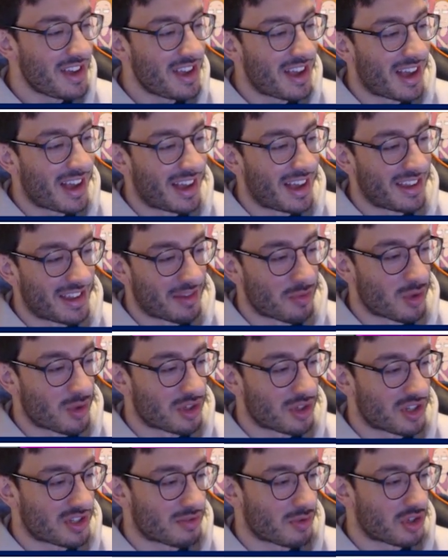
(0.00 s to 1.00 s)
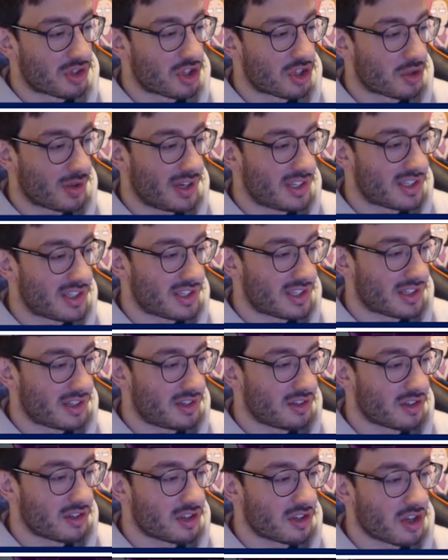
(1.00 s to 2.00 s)
and then we'll just retreat,
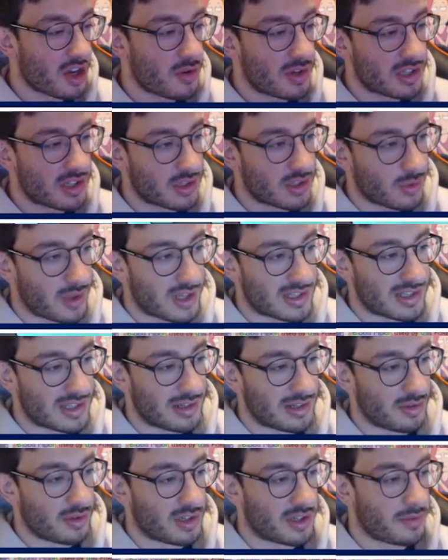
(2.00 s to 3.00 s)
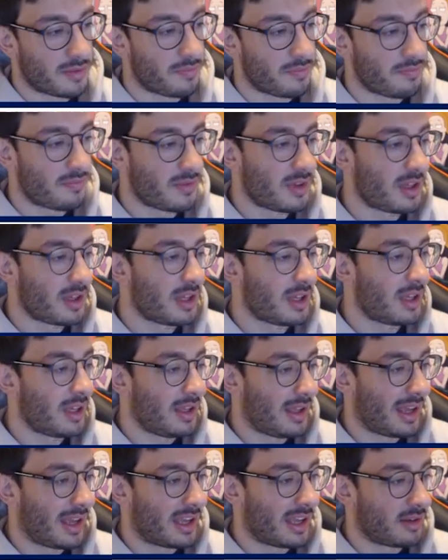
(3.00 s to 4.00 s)
go into Ursaluna,
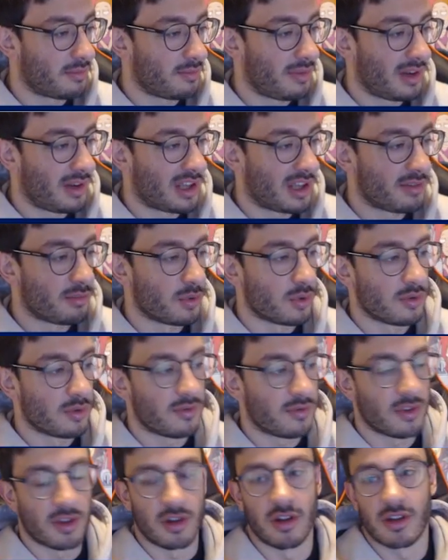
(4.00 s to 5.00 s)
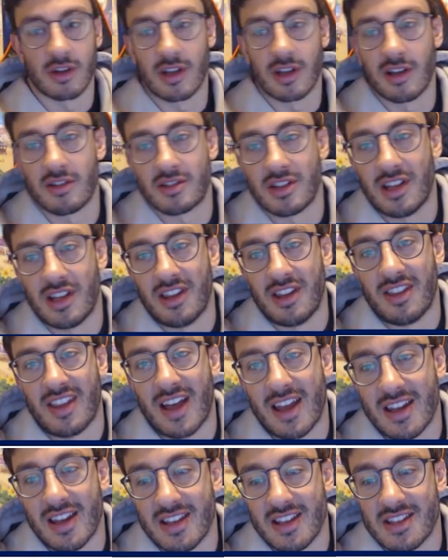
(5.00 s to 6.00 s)
and Bloodmoon for the knockout, and
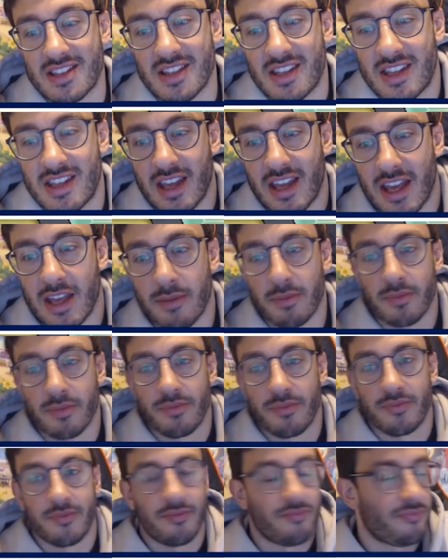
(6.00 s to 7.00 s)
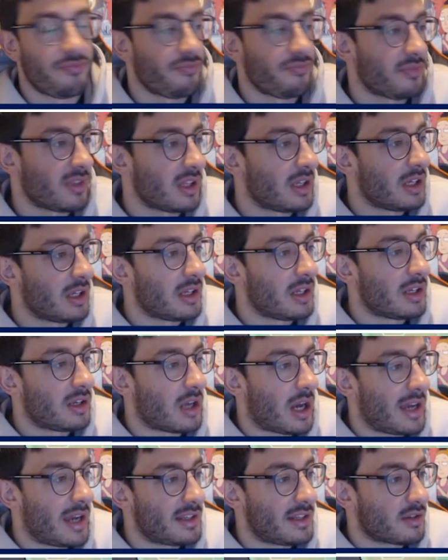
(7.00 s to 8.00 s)
that is game.
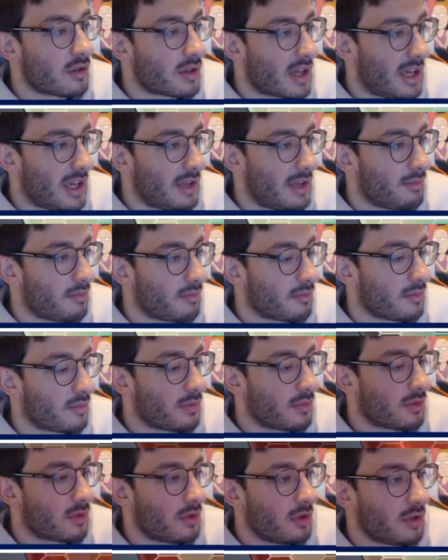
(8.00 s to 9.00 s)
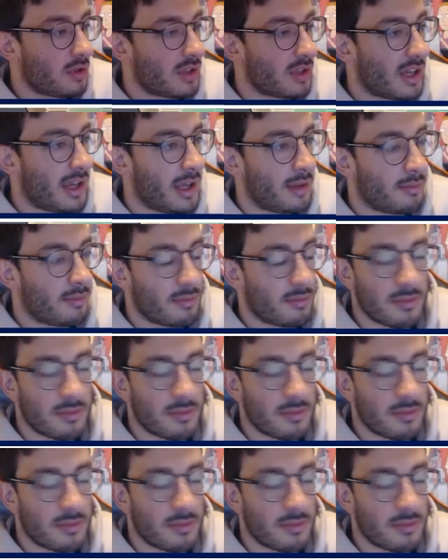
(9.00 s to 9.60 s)
Nice, good game. Good game.